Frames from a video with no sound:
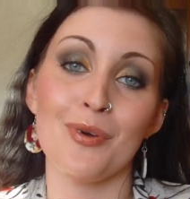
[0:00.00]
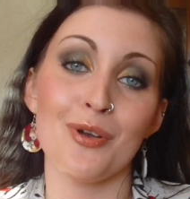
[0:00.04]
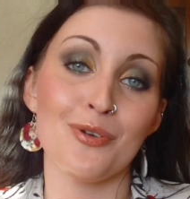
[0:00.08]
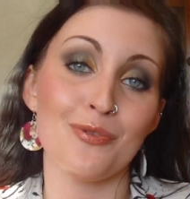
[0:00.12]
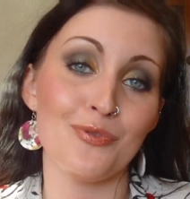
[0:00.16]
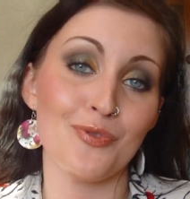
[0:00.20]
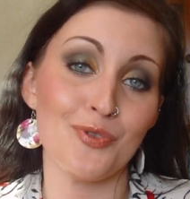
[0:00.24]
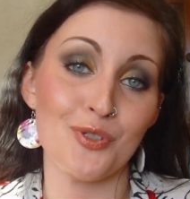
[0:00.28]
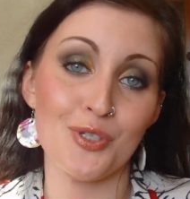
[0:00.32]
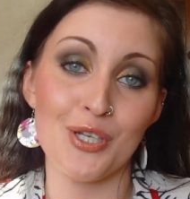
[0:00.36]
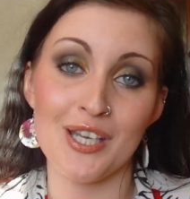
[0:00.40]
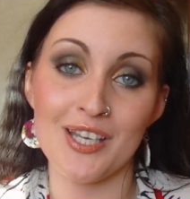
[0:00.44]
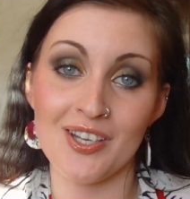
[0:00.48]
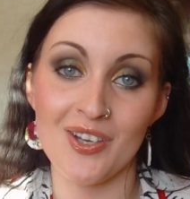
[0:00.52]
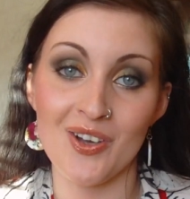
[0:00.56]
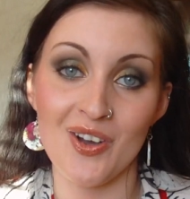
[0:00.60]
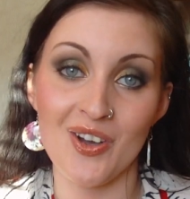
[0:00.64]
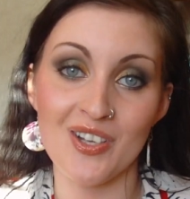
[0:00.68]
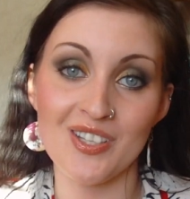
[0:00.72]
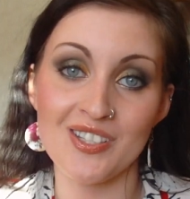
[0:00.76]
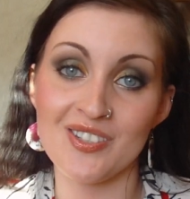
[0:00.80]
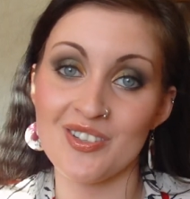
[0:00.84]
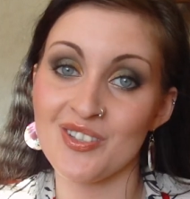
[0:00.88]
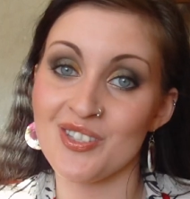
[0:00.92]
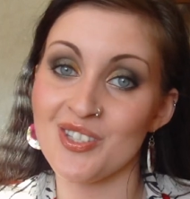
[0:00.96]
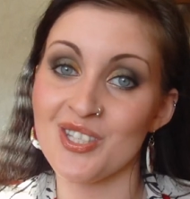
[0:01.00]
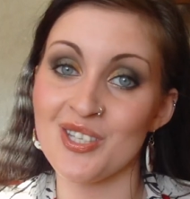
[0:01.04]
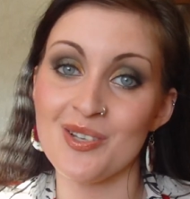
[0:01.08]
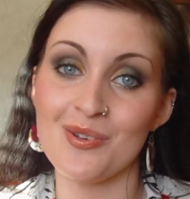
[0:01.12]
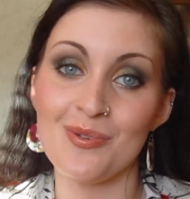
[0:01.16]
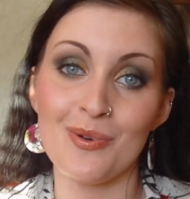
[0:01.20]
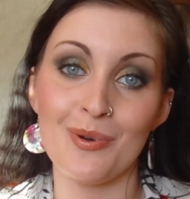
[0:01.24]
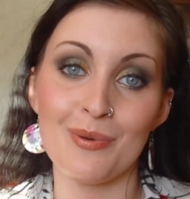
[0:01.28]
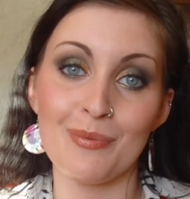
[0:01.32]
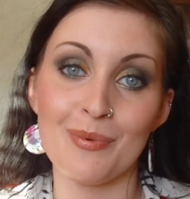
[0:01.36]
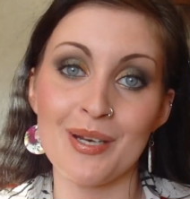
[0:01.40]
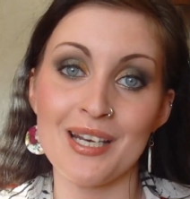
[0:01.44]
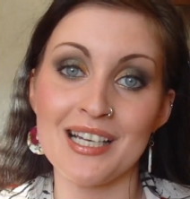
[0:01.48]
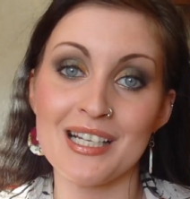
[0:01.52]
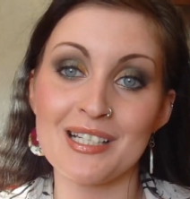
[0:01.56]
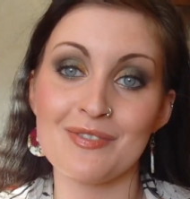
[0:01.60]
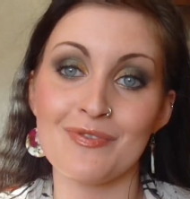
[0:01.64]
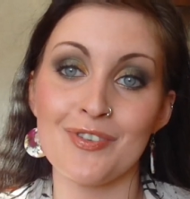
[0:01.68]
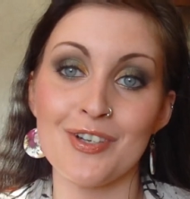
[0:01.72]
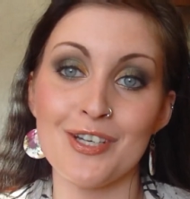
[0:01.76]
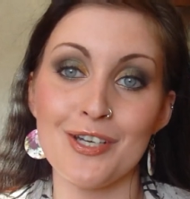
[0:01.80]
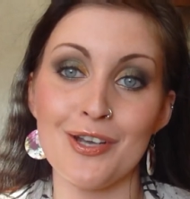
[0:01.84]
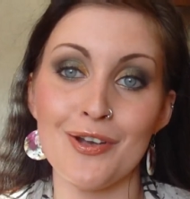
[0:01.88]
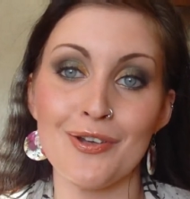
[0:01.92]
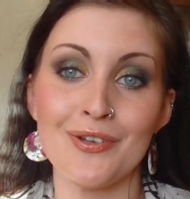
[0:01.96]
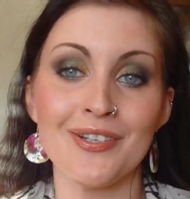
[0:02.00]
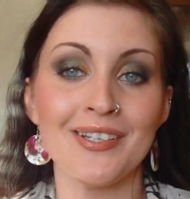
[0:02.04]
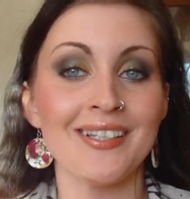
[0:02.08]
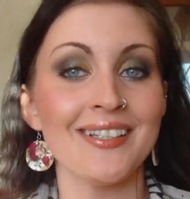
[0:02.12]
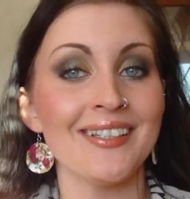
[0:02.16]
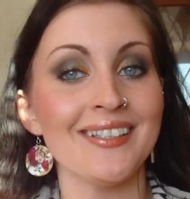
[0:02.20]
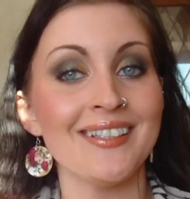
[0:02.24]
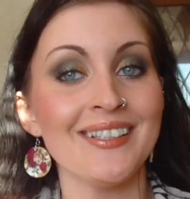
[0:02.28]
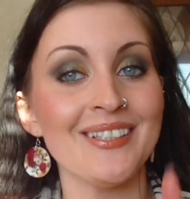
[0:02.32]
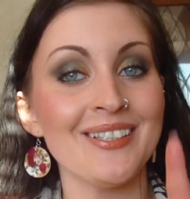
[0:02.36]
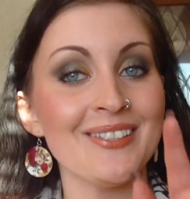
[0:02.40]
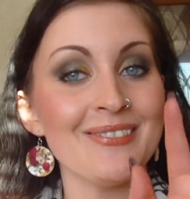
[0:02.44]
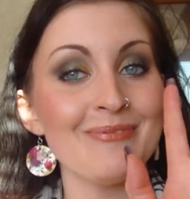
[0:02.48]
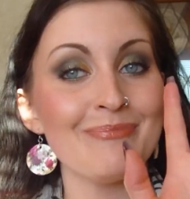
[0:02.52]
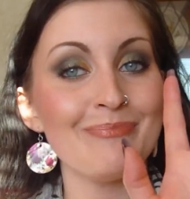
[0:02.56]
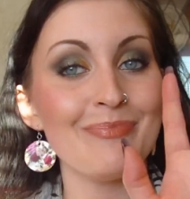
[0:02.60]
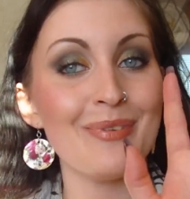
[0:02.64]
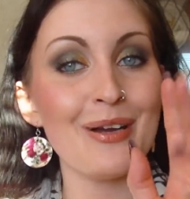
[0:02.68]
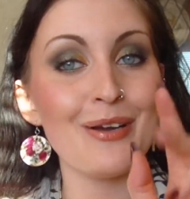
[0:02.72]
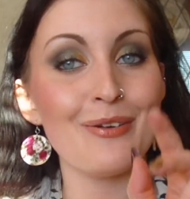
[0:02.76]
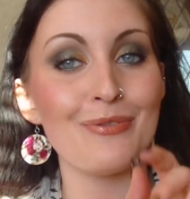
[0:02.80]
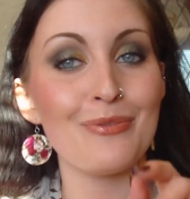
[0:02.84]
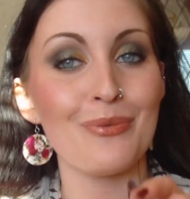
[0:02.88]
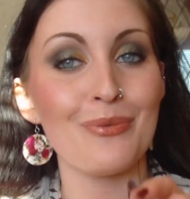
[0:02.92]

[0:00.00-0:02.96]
a wonderful day, guys, and I'll see you all in my next video. Bye,